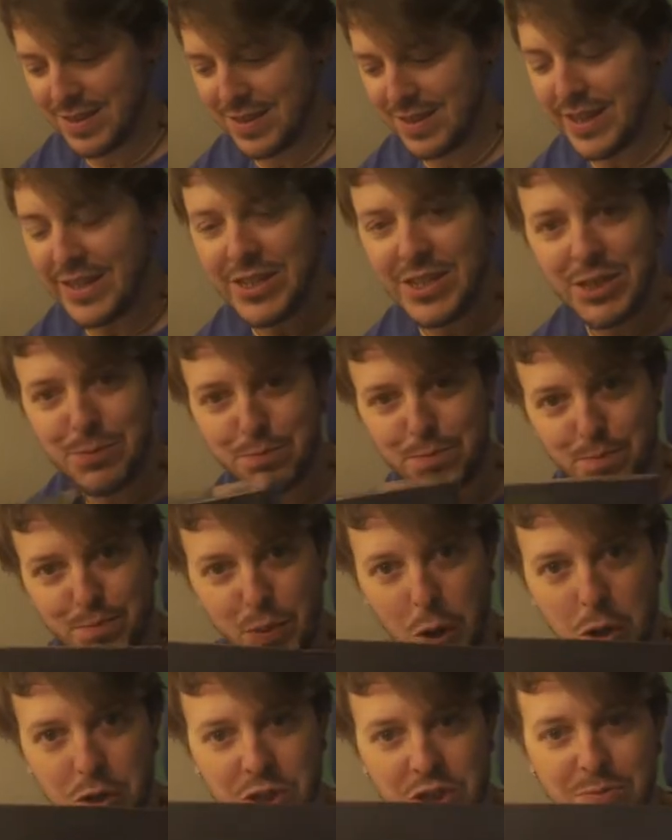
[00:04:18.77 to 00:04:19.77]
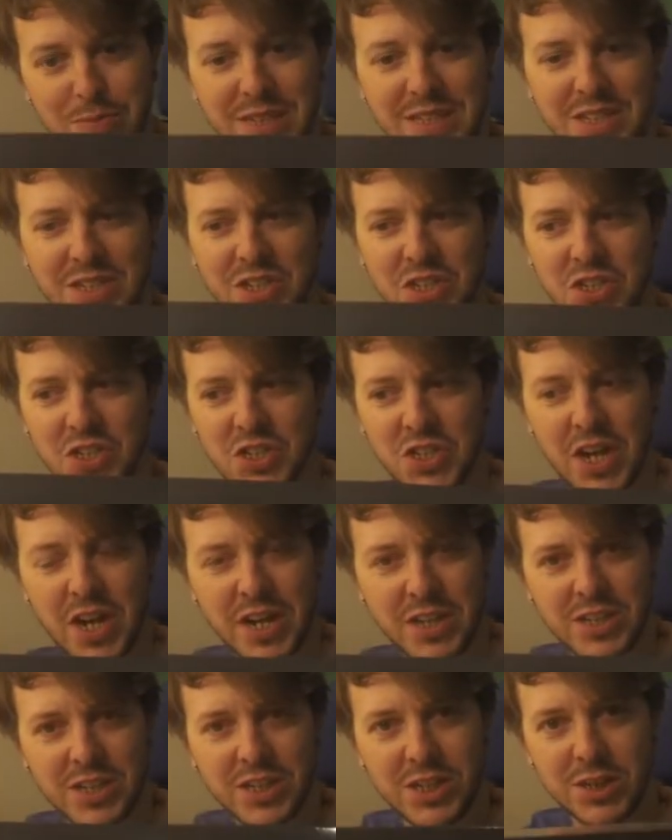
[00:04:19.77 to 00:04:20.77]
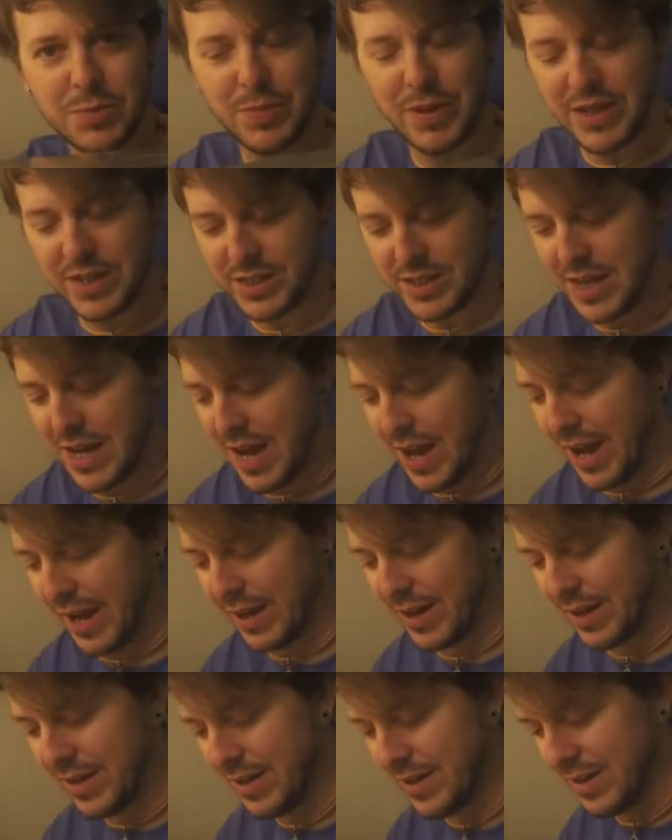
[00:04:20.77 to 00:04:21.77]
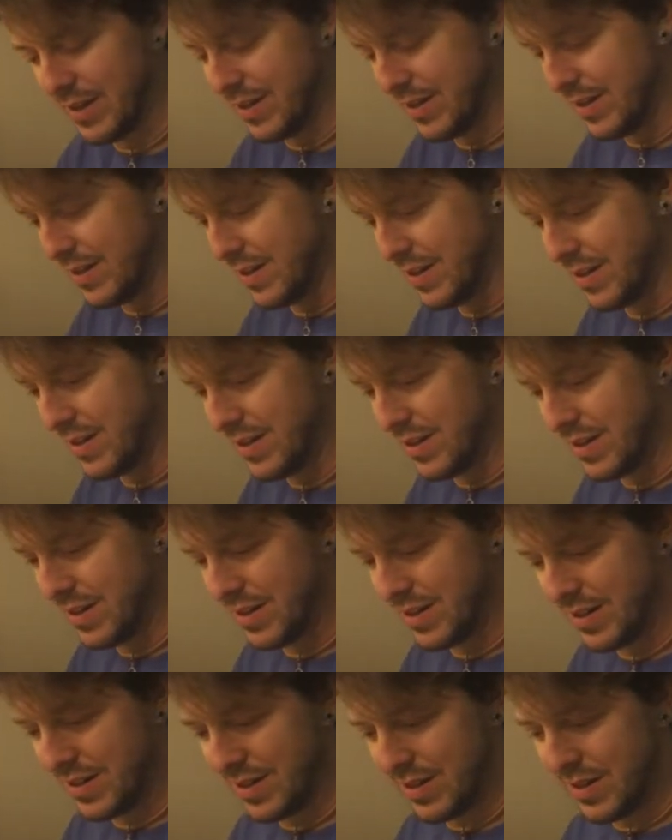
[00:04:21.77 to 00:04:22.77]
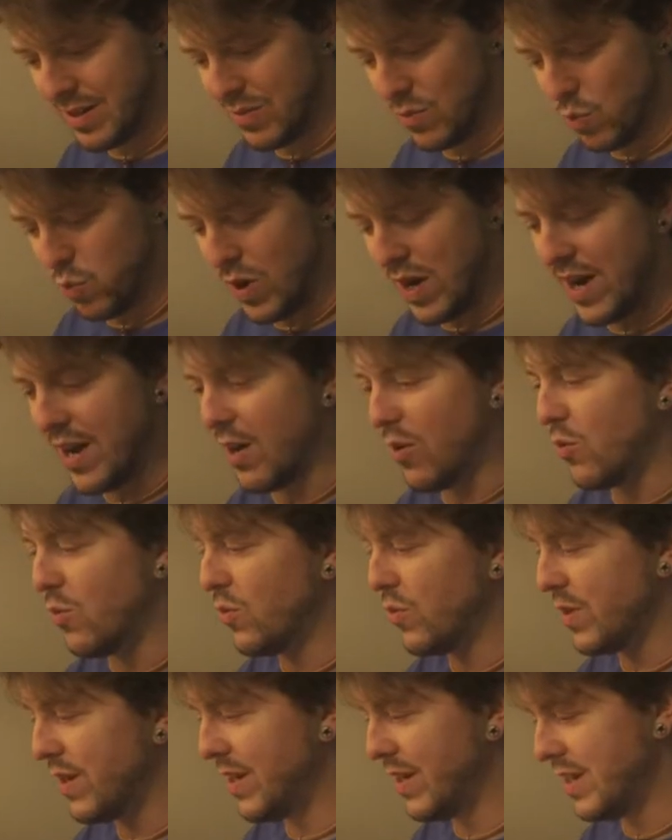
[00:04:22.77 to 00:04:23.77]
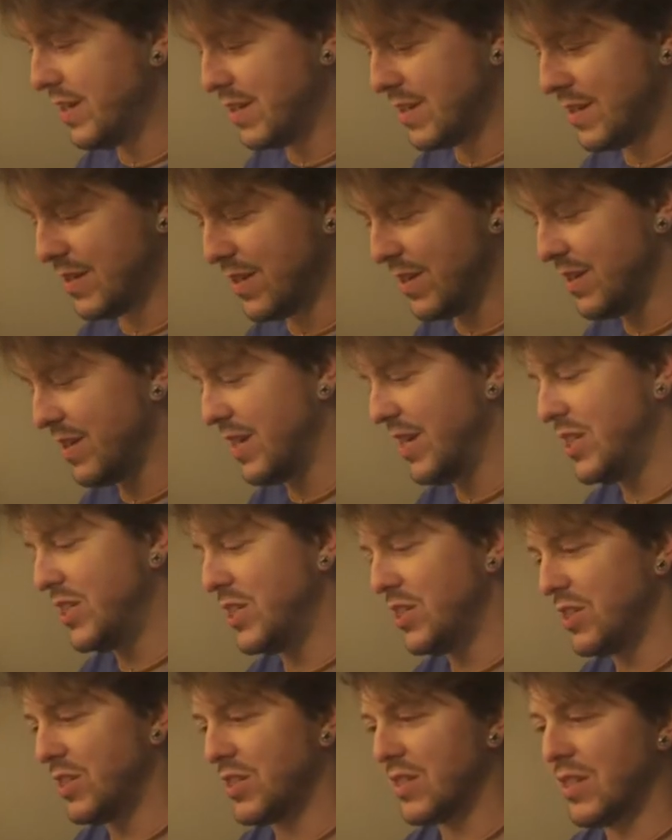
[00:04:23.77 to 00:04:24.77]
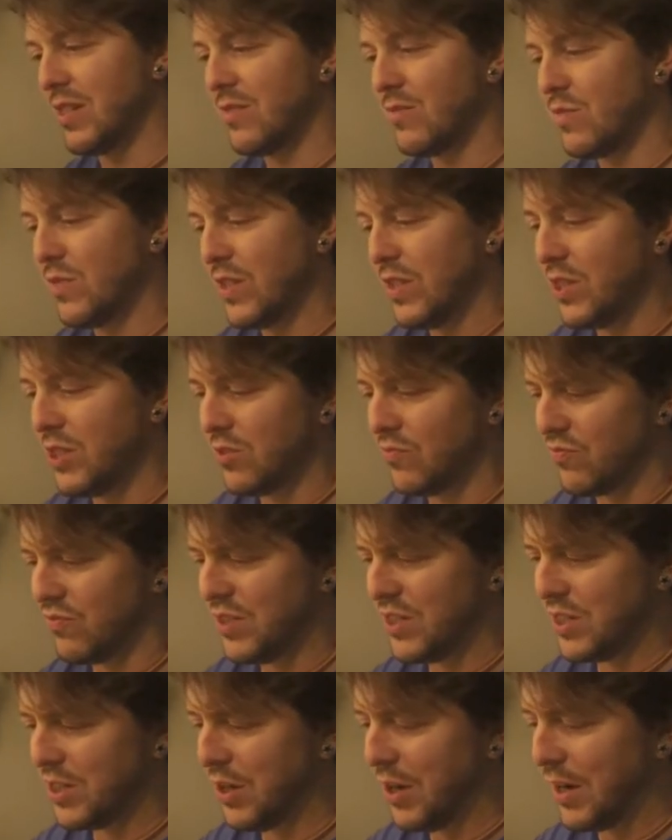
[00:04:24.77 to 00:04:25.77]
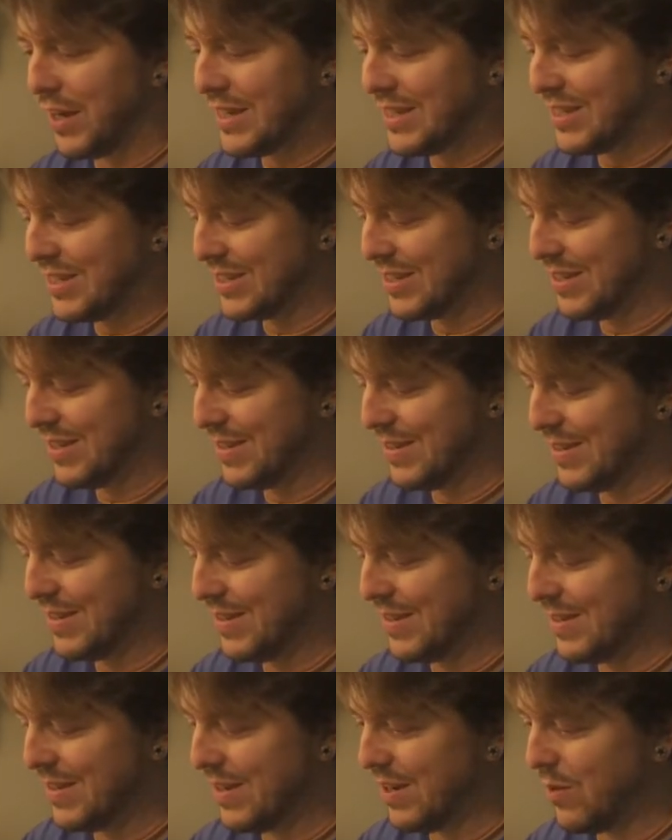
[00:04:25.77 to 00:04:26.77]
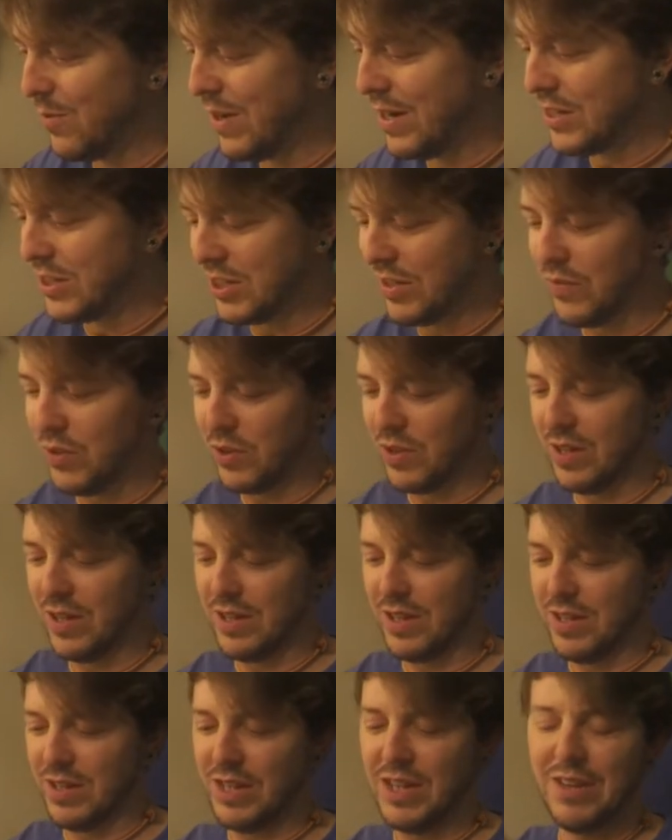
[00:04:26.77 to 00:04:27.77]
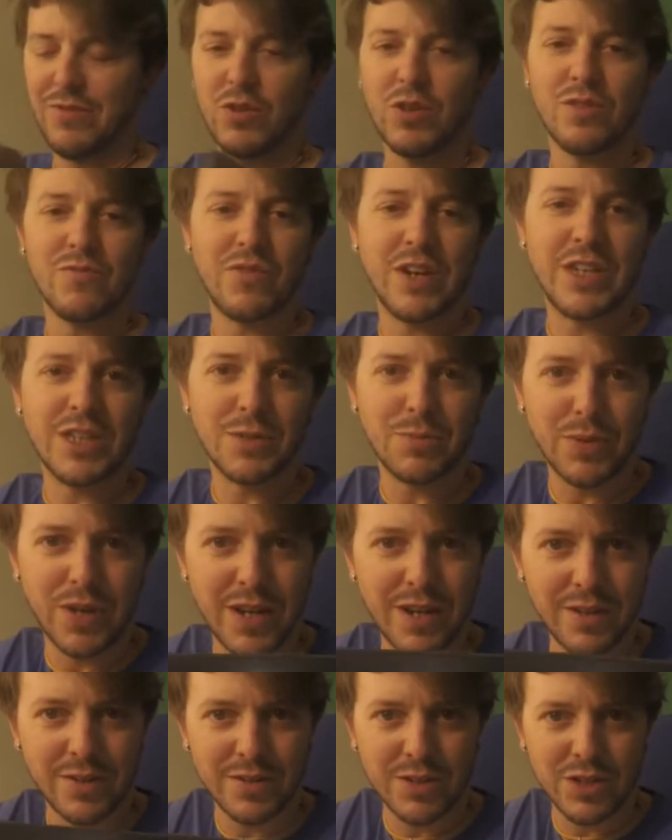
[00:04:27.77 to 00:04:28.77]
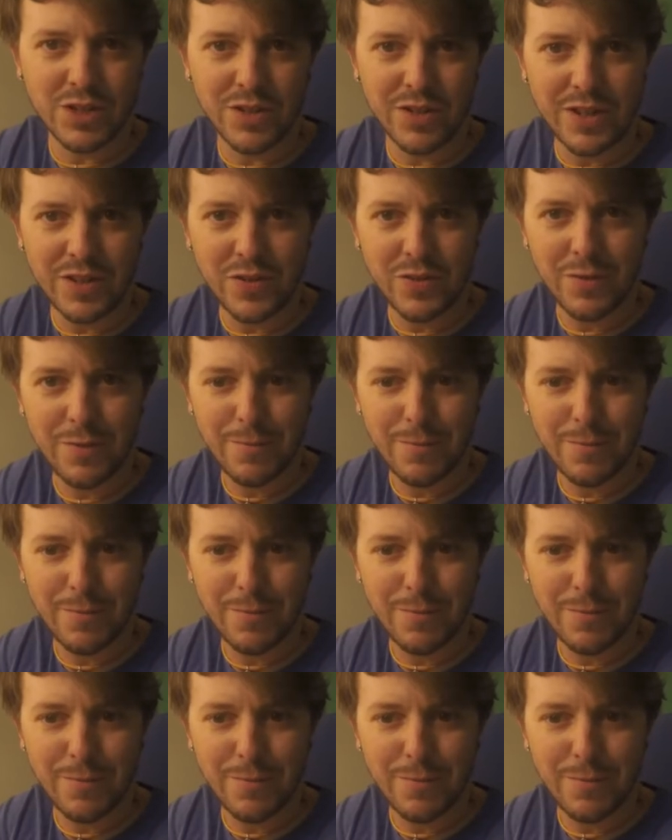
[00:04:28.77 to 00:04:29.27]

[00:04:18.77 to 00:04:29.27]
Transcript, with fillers: This is possibly the sexiest bit of tech. Wow, in a, this is, This is really nice. Oh wow, it's even got like, like even got the Razer branding on the side,